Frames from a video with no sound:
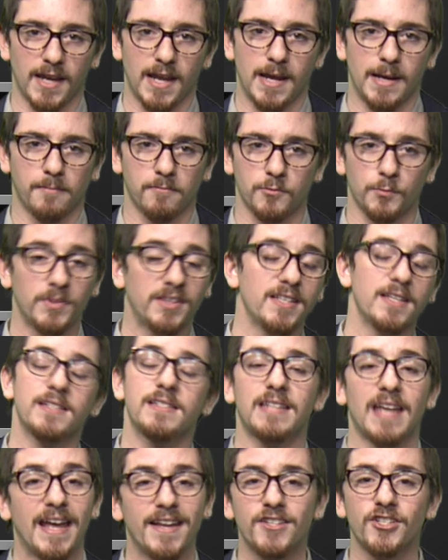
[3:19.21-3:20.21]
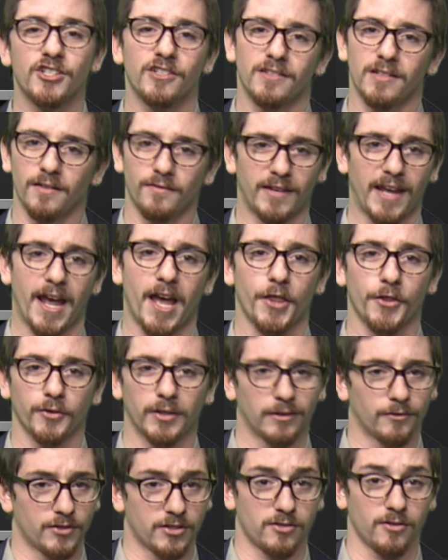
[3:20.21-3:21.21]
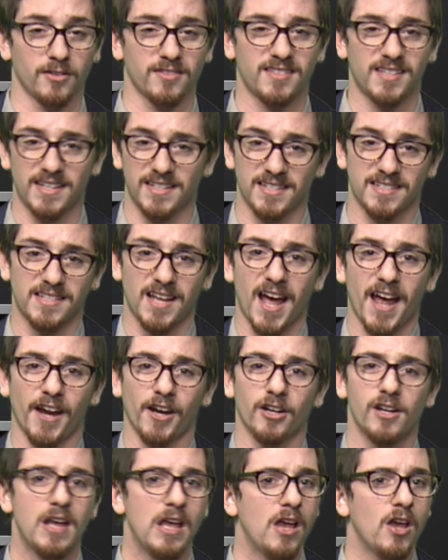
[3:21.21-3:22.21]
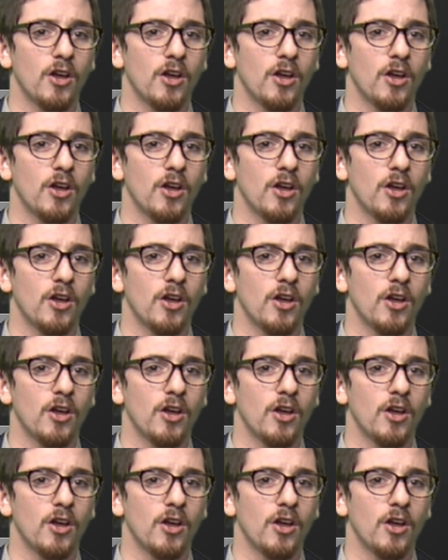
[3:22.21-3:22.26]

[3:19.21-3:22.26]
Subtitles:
games with the intention of gathering the results they desire.